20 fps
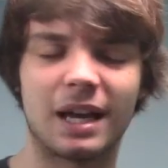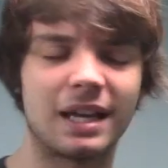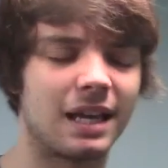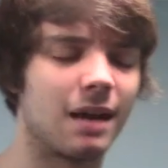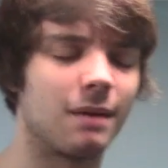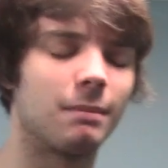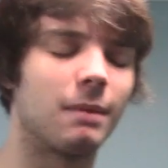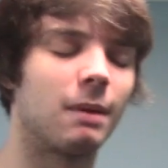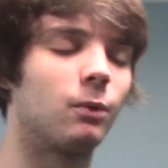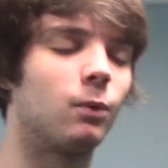I
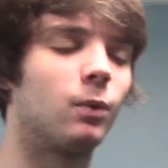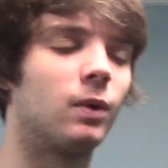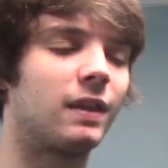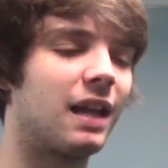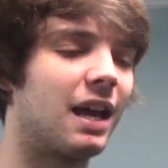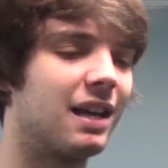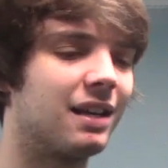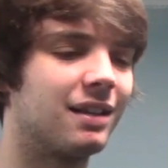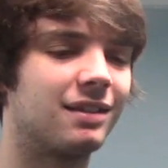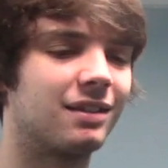can't remember what
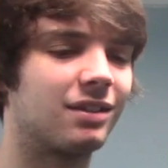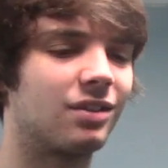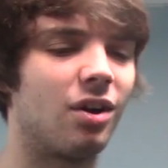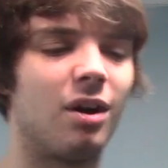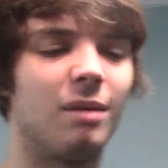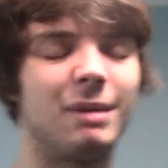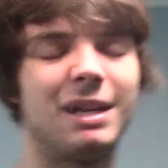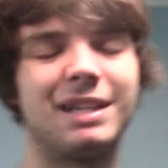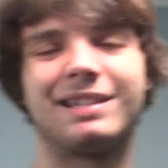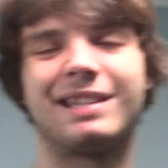that
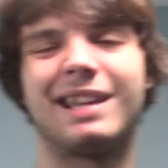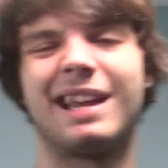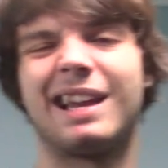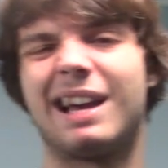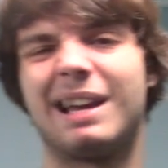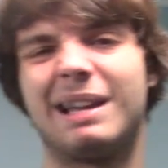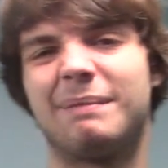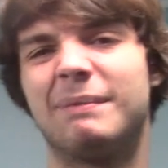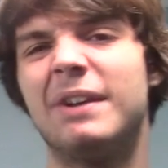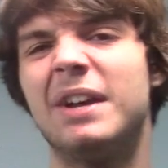comment said.
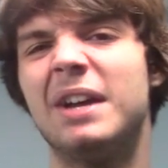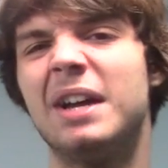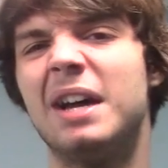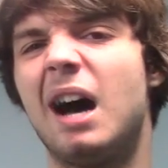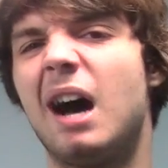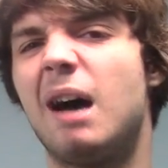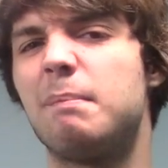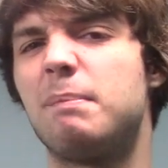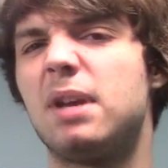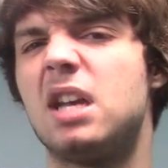I'm,
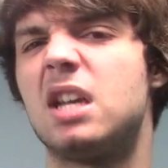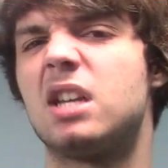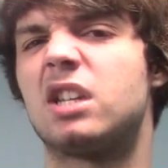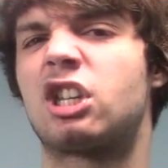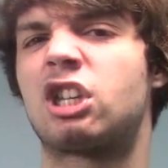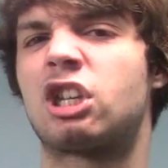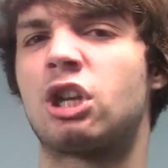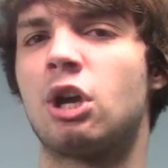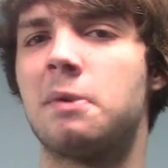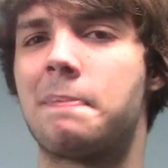I'm being
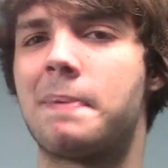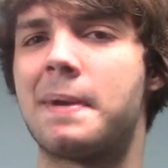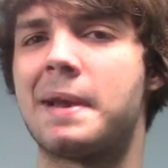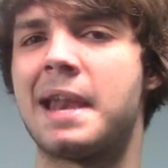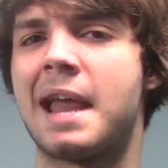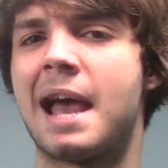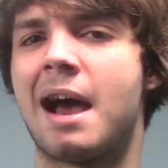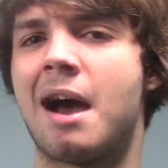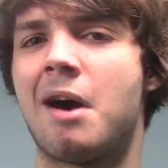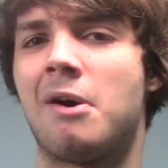stupid
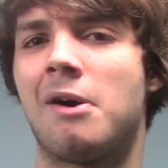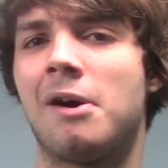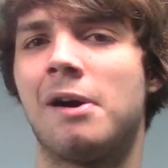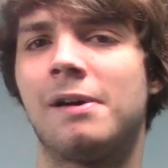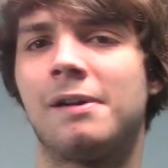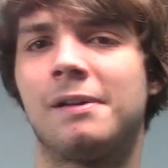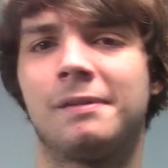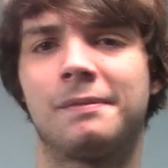now.